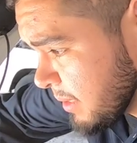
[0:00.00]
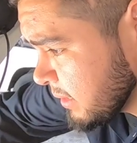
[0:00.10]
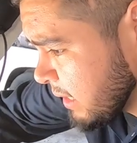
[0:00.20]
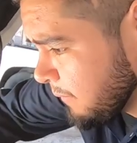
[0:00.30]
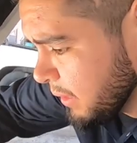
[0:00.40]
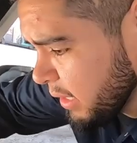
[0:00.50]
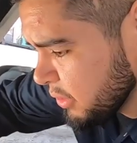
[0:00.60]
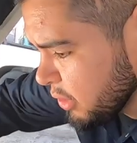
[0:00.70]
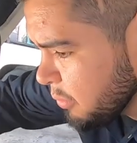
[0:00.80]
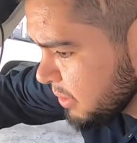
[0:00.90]
I mean, he's definitely
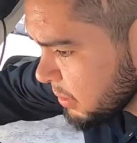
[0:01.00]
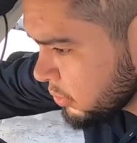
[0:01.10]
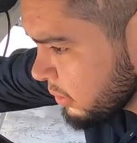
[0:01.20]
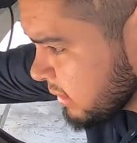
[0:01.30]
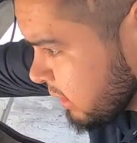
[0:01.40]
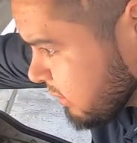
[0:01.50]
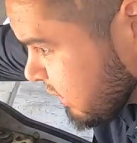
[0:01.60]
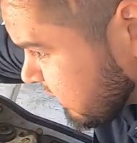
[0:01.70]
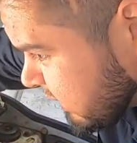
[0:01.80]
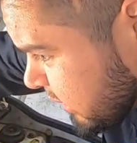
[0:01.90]
shown me some tricks here
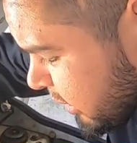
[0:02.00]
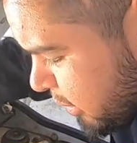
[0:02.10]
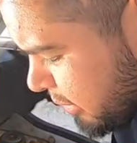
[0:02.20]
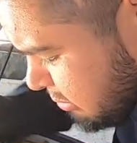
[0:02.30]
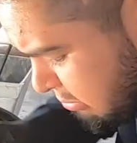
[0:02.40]
that I didn't know.